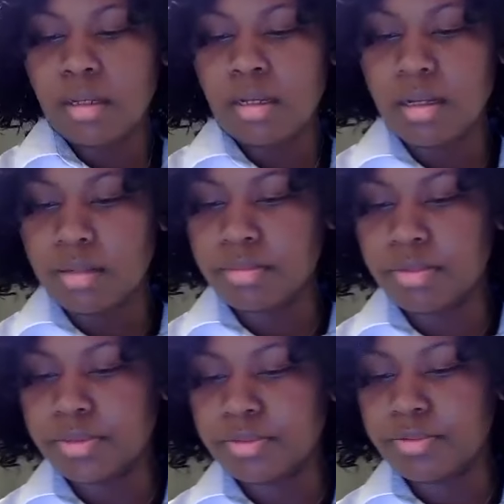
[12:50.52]
So,
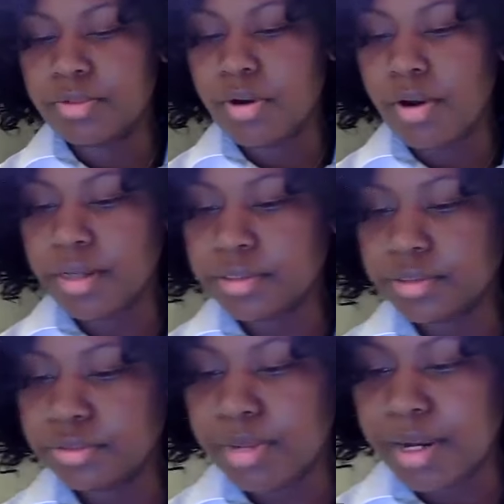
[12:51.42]
with regard
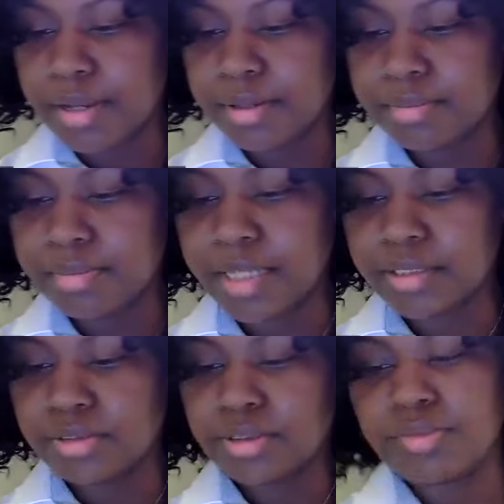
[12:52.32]
to my
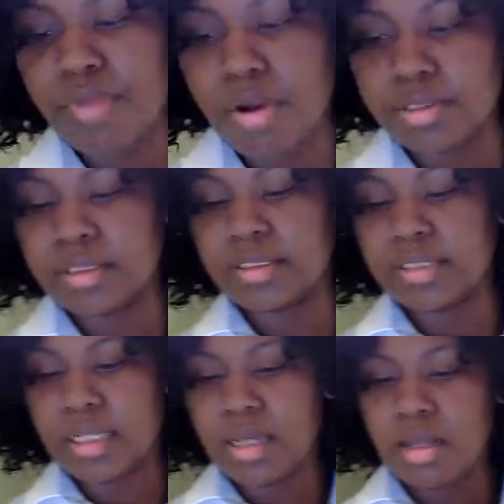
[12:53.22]
bachelor's of arts in
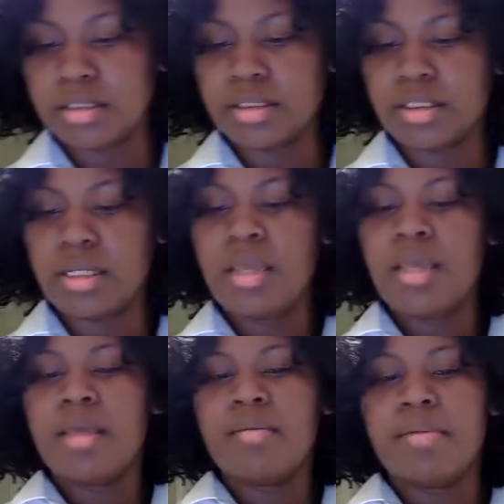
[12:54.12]
psychology and
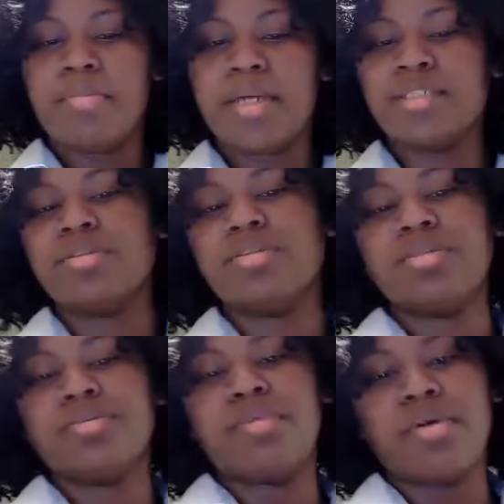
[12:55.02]
my bachelor's
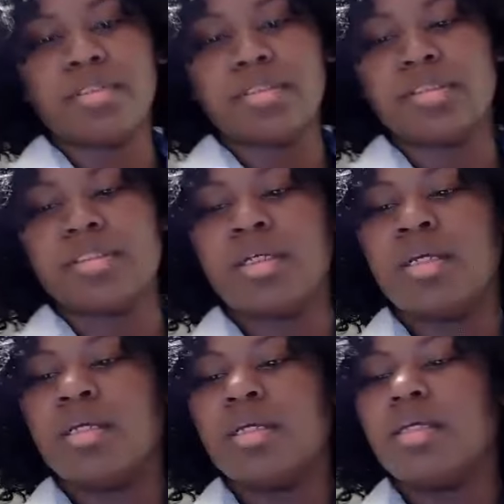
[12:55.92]
of arts
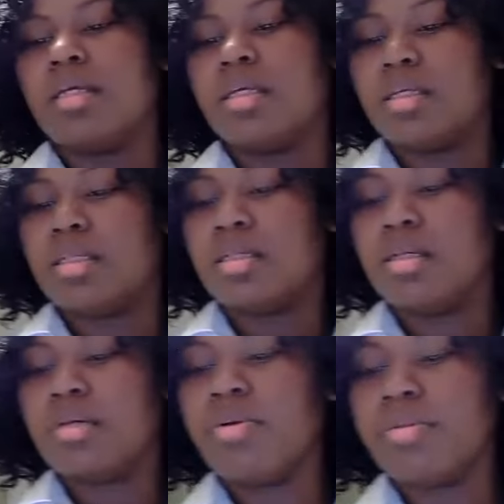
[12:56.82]
in
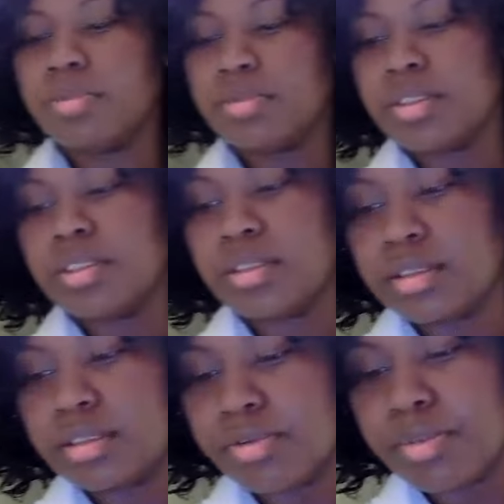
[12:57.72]
criminal justice
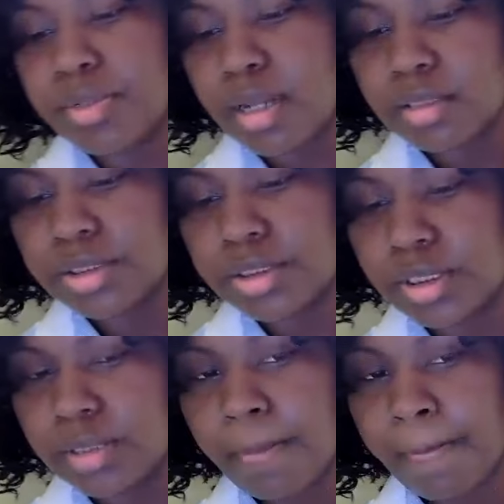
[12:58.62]
and
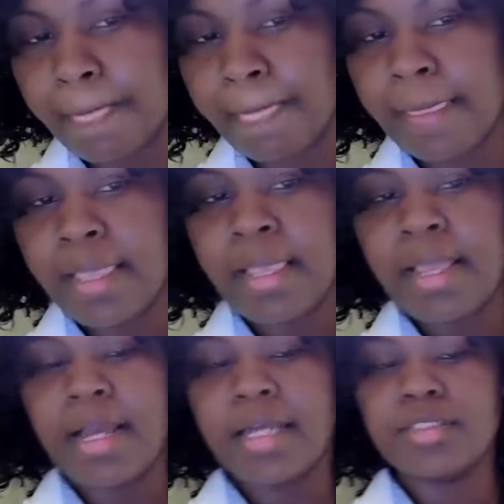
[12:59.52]
criminology,
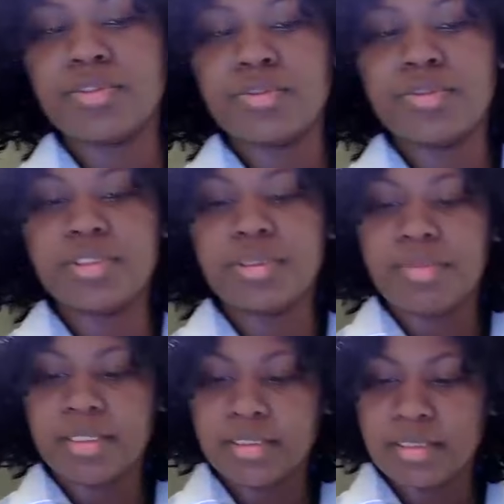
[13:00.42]
I do see
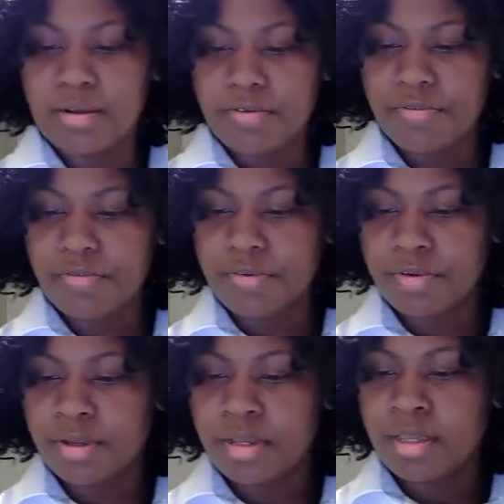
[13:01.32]
myself
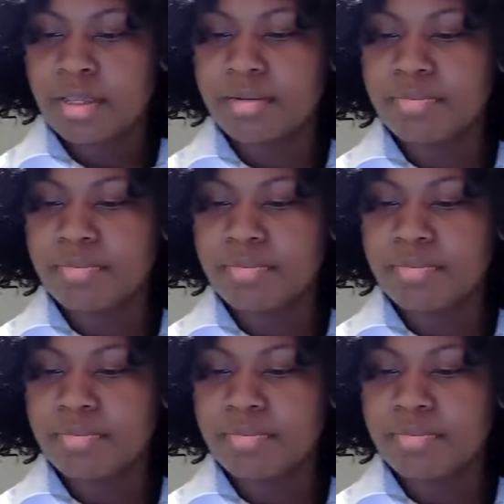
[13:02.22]
in a